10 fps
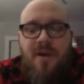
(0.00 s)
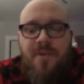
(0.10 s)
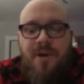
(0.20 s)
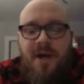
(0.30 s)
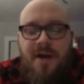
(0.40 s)

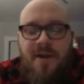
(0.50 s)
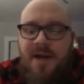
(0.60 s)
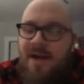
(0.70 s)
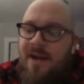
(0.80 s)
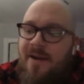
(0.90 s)
But I
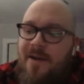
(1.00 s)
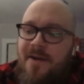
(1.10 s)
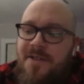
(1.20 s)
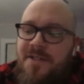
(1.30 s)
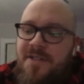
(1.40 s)
don't know. It's
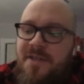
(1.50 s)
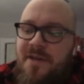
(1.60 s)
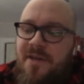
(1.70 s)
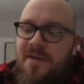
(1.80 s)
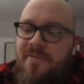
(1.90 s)
just
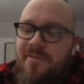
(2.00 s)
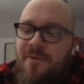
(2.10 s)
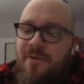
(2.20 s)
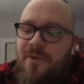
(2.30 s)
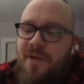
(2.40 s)
the fourth
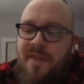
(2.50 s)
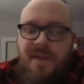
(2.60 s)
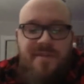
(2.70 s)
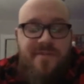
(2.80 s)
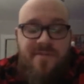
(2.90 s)
one. I think
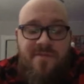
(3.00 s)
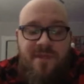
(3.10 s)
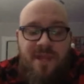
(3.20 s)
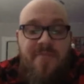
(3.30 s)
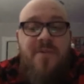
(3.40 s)
it's
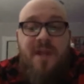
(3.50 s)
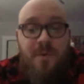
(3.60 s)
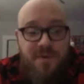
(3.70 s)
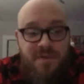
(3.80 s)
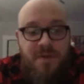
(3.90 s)
even like with
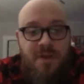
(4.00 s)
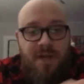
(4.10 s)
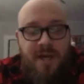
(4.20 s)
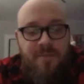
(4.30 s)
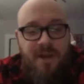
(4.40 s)
the song
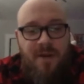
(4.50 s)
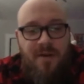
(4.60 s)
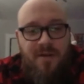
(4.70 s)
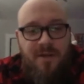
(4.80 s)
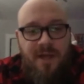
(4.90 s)
Nightmare
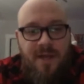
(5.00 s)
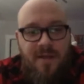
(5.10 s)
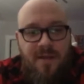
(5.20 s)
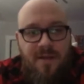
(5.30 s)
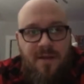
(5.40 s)
that
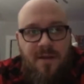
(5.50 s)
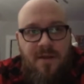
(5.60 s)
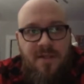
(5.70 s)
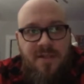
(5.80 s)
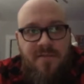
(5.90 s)

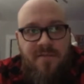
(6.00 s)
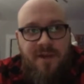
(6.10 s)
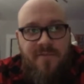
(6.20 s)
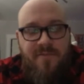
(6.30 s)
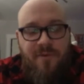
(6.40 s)
is on Volume
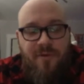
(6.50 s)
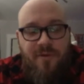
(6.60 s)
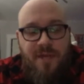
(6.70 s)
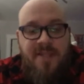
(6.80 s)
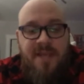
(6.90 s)
4.
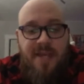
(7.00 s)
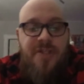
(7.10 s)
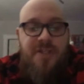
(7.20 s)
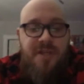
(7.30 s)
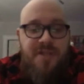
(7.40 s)
That's
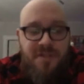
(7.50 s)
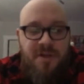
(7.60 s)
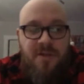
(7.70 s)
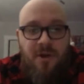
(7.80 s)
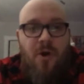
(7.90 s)
actually the song
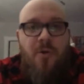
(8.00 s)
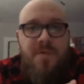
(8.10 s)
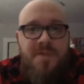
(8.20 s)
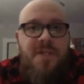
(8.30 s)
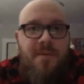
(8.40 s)
that
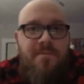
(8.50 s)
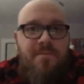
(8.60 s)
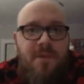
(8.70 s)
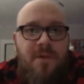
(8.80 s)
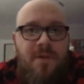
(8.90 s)
opens up
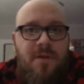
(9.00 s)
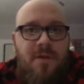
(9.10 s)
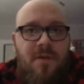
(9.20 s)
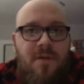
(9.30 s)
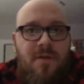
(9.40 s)

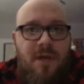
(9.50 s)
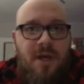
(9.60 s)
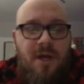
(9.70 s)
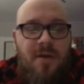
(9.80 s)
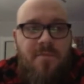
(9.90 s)

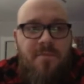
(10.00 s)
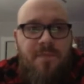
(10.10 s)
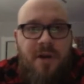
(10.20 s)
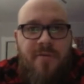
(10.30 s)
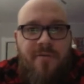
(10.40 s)

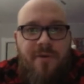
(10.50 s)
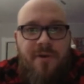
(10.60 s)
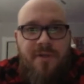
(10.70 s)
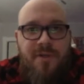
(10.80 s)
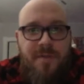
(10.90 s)
Part 4 of
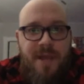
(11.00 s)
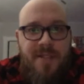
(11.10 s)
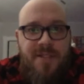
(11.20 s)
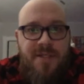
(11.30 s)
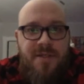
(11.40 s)
Dream
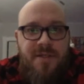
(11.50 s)
Master.